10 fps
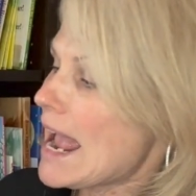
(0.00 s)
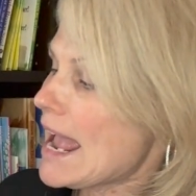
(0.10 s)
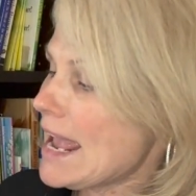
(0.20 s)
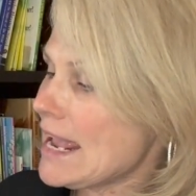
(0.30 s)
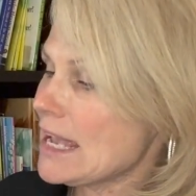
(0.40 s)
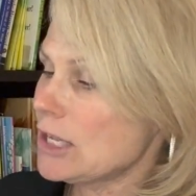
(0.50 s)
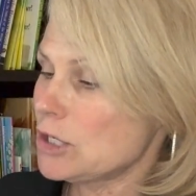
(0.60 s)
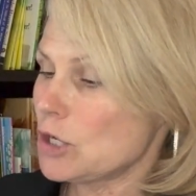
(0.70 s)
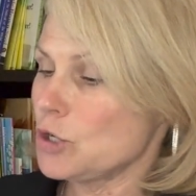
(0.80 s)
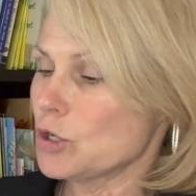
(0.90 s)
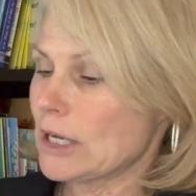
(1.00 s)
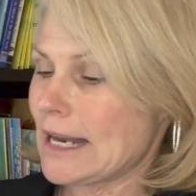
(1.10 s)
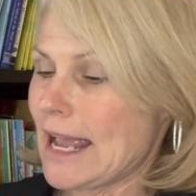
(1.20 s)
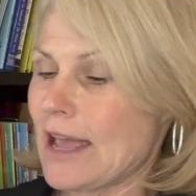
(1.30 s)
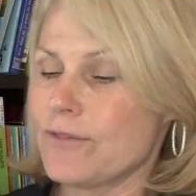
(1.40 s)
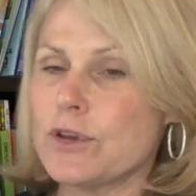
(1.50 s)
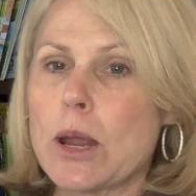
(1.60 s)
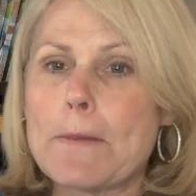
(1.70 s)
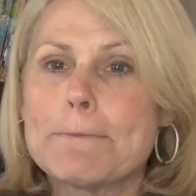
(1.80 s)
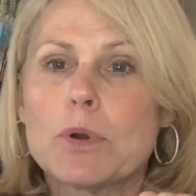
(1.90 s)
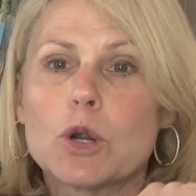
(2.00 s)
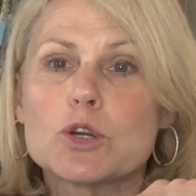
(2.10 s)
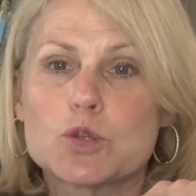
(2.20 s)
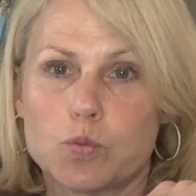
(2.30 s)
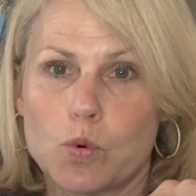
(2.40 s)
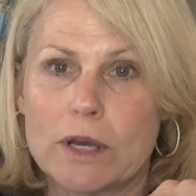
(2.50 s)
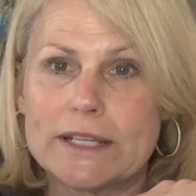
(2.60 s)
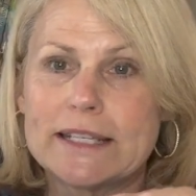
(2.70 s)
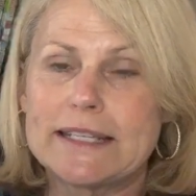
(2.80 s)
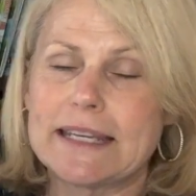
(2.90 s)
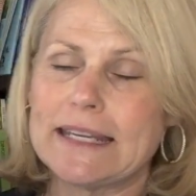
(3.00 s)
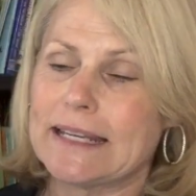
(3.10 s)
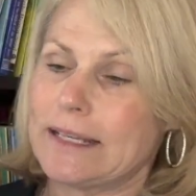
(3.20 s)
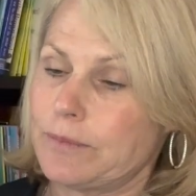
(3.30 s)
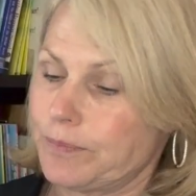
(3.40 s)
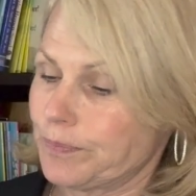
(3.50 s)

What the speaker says: and you're going to have numbers 1 to 10.